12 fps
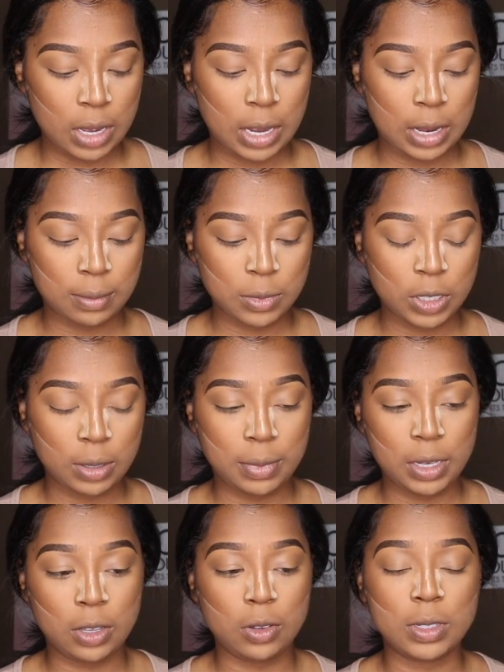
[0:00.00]
And I'm going to
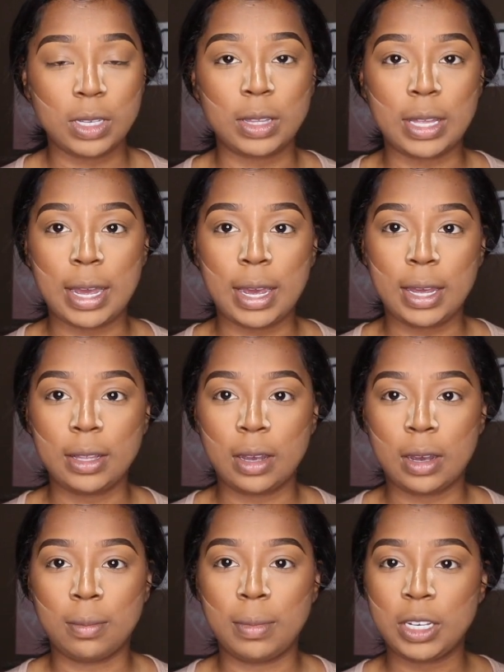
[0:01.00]
be using
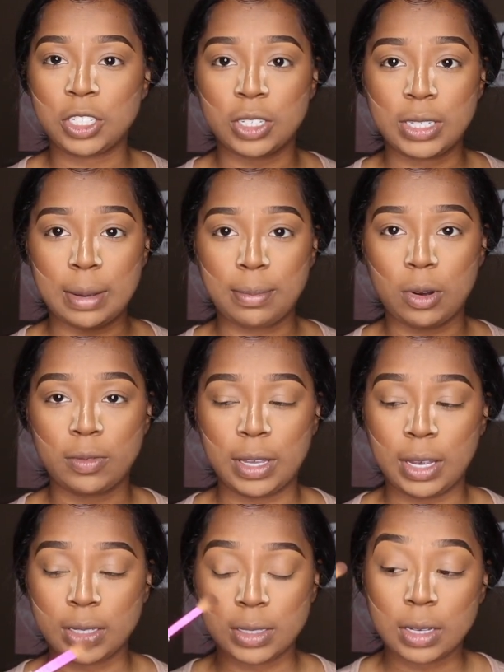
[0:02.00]
that, make sure to tap off the
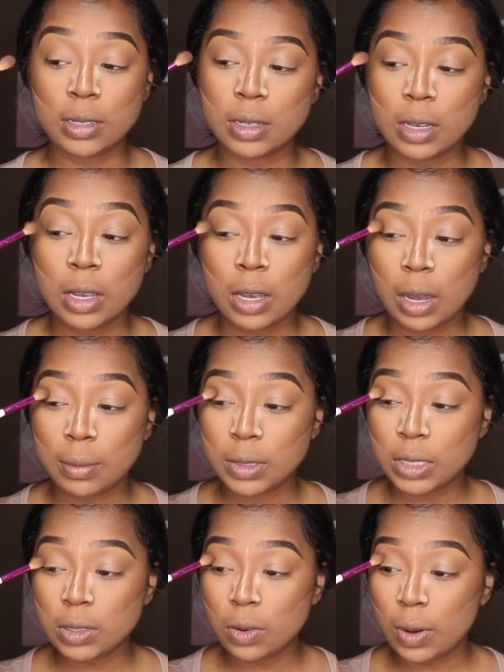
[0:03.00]
excess. I'm
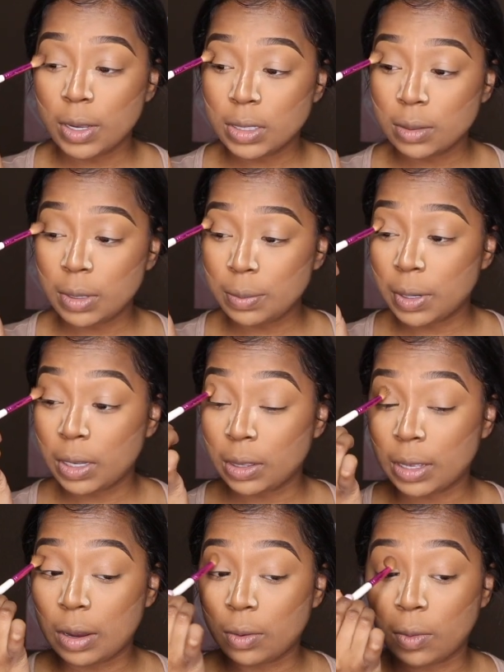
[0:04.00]
just going to be putting
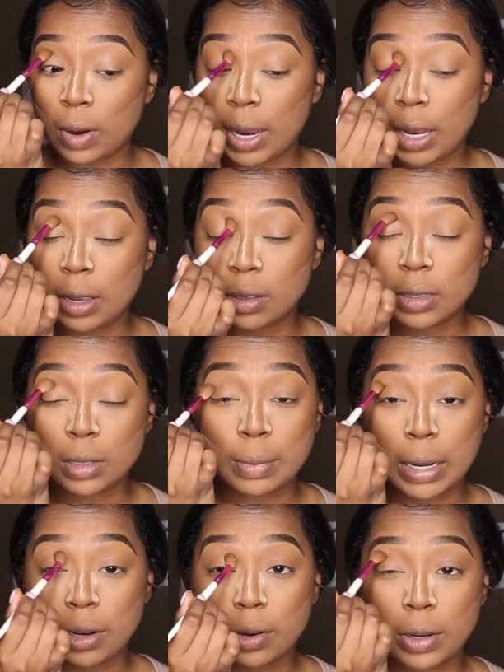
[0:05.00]
that right into
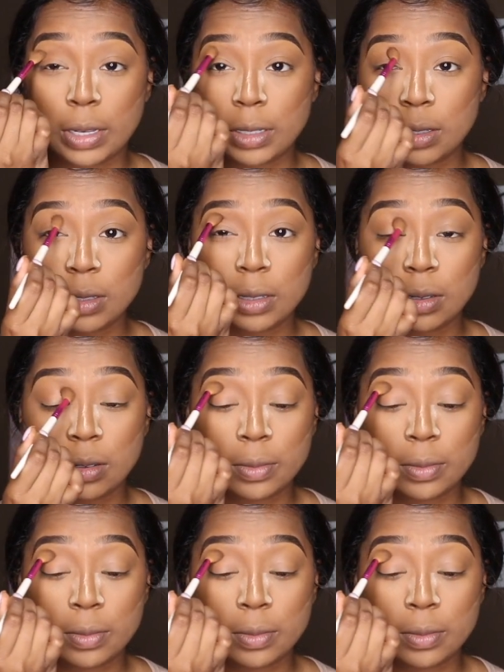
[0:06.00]
my crease.